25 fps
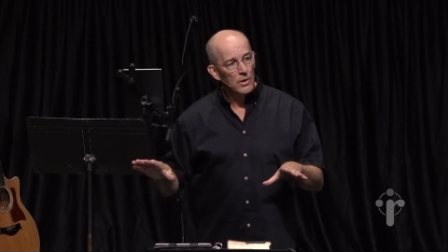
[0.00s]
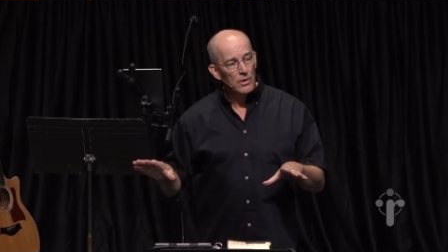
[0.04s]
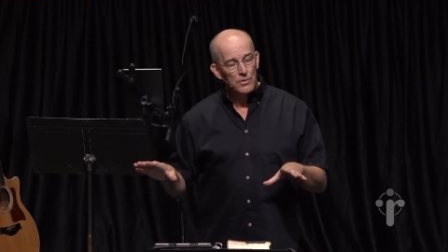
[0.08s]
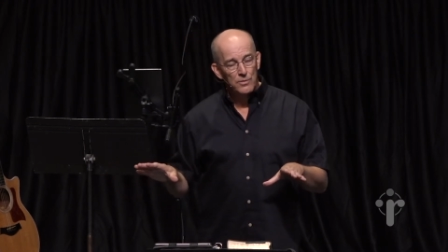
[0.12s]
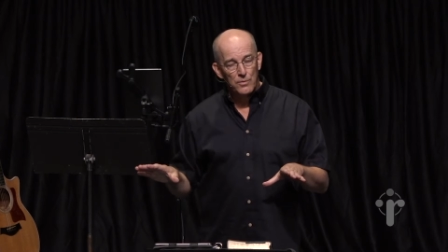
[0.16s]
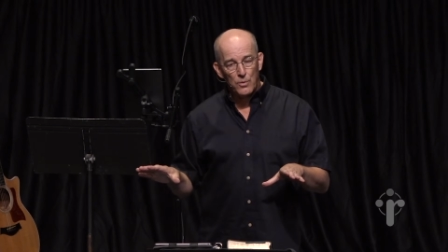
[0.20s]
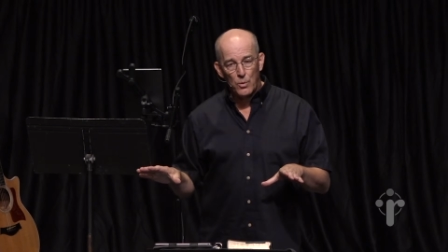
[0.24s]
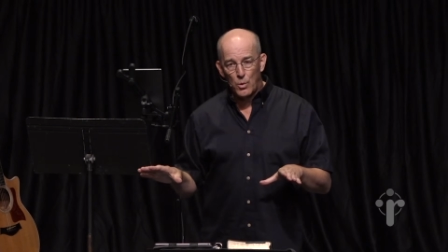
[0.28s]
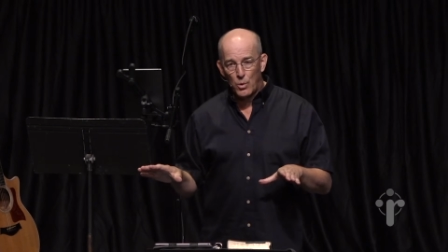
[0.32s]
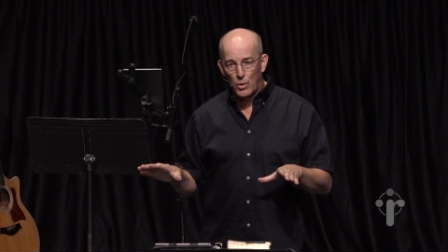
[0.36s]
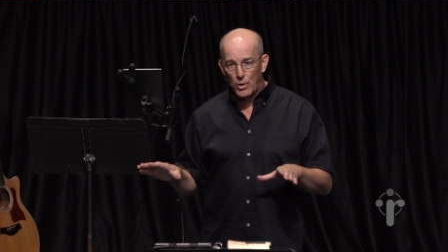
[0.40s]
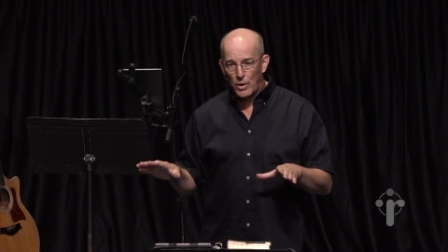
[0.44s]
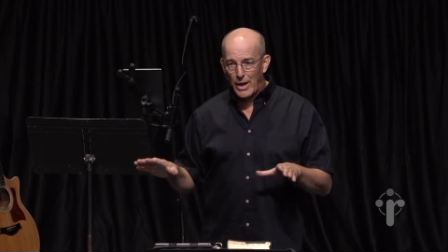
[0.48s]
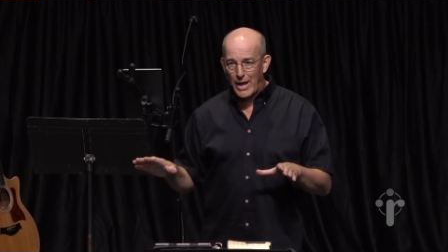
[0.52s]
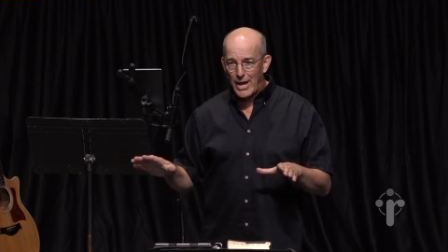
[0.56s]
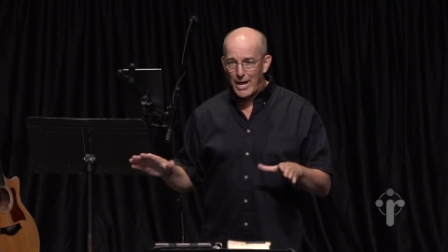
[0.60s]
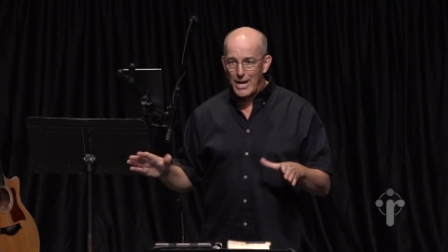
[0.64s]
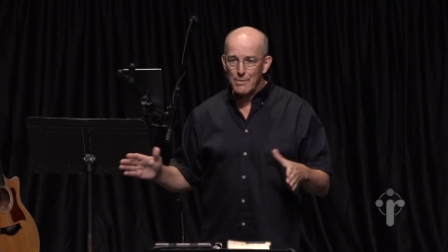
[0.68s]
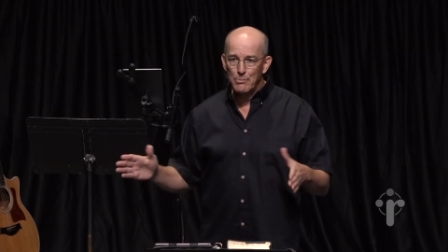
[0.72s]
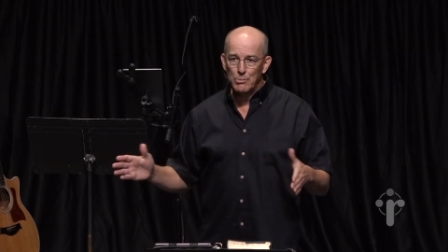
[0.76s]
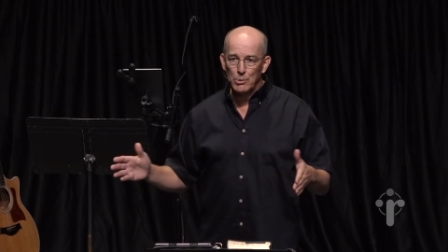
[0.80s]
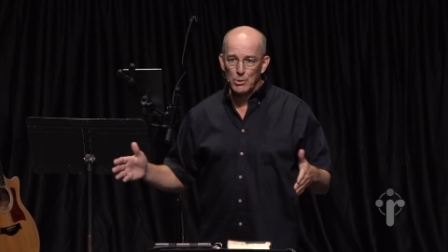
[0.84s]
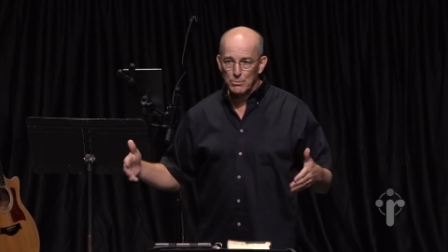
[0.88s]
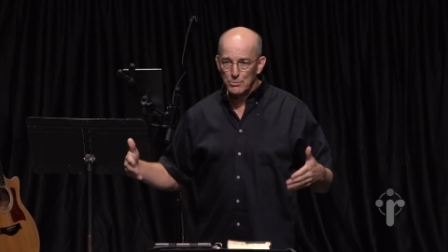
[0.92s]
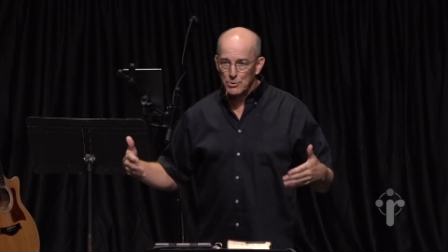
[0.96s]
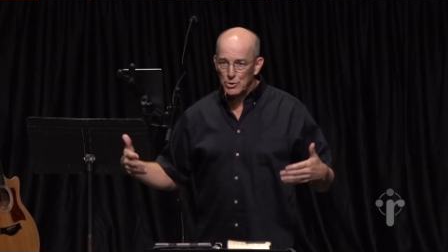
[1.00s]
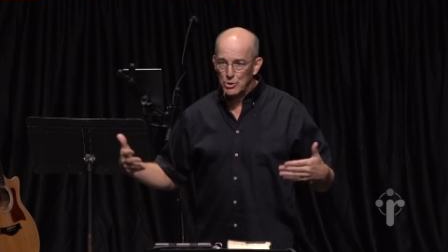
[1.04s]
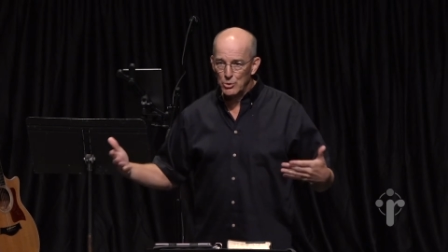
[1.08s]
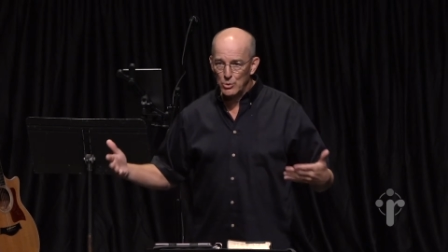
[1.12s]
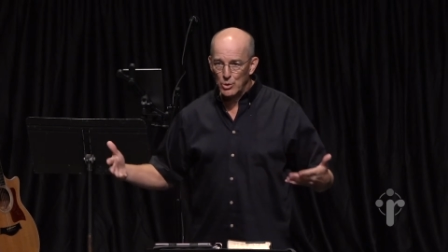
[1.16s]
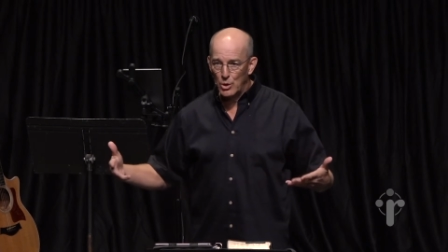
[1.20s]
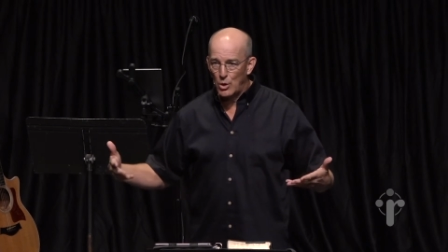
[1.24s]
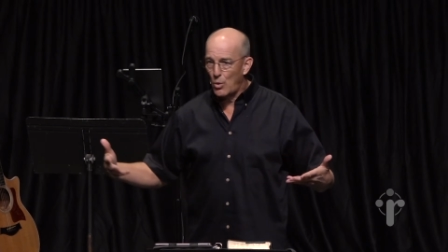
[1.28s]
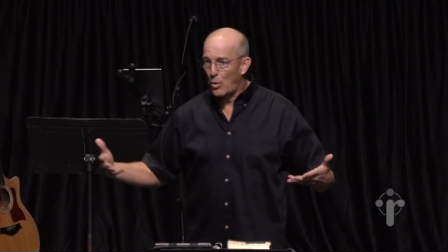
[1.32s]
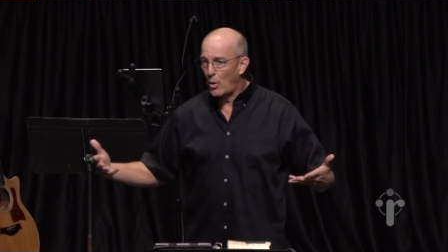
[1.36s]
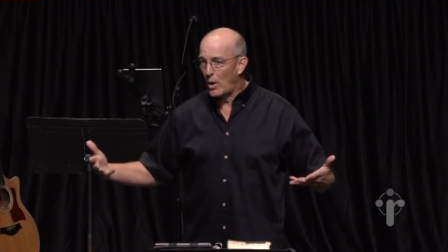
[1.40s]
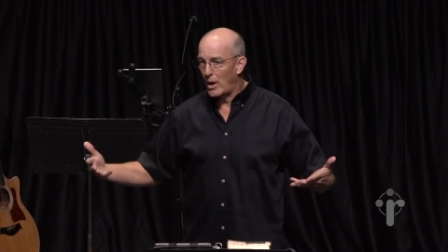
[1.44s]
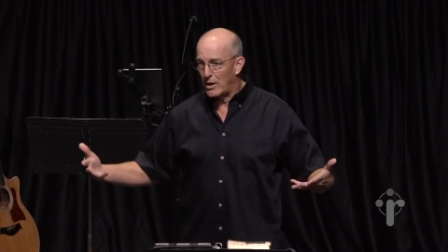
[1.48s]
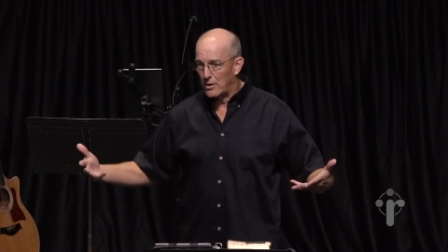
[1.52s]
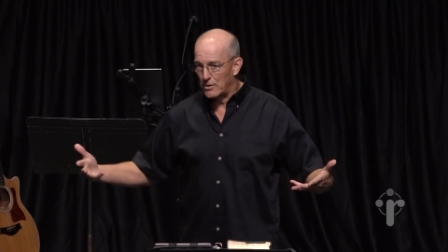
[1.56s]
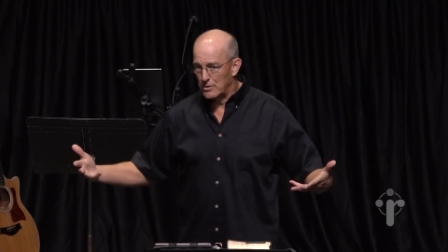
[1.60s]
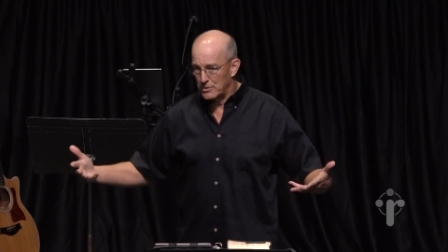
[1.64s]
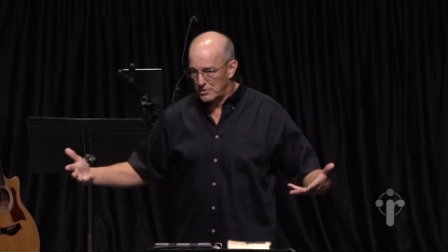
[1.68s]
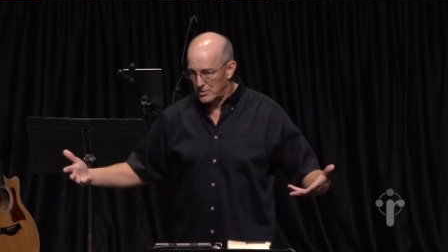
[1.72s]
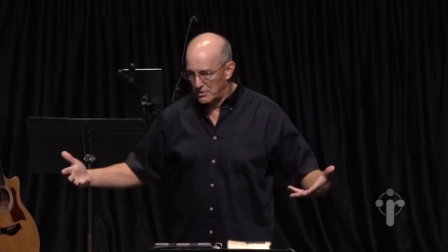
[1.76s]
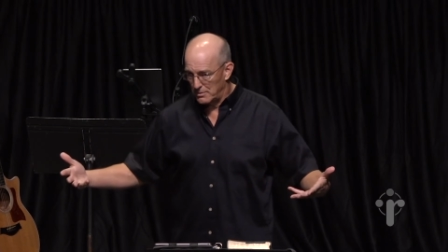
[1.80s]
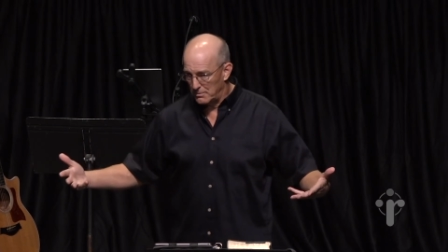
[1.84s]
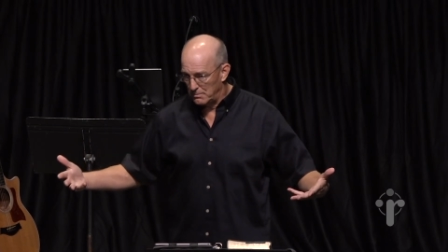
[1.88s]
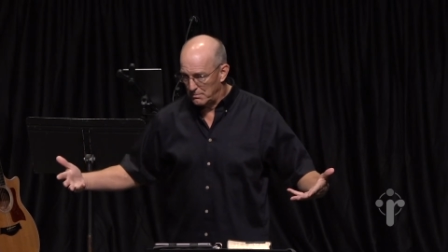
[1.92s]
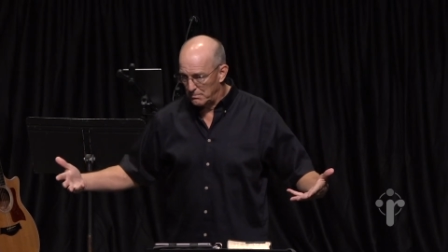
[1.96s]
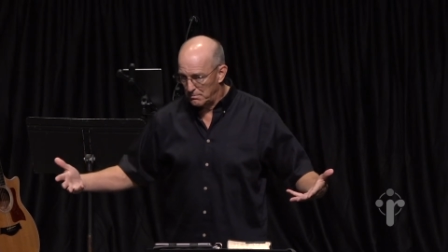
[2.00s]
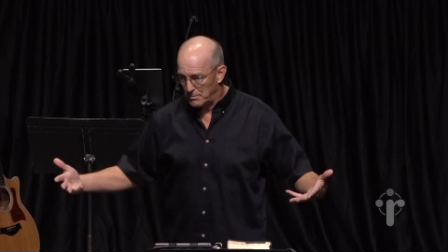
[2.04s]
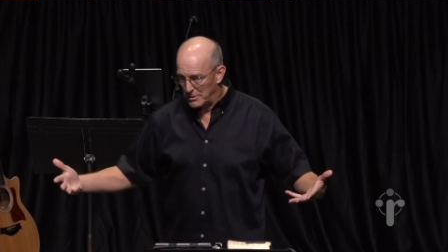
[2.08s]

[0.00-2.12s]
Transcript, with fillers: for Abram to acquire some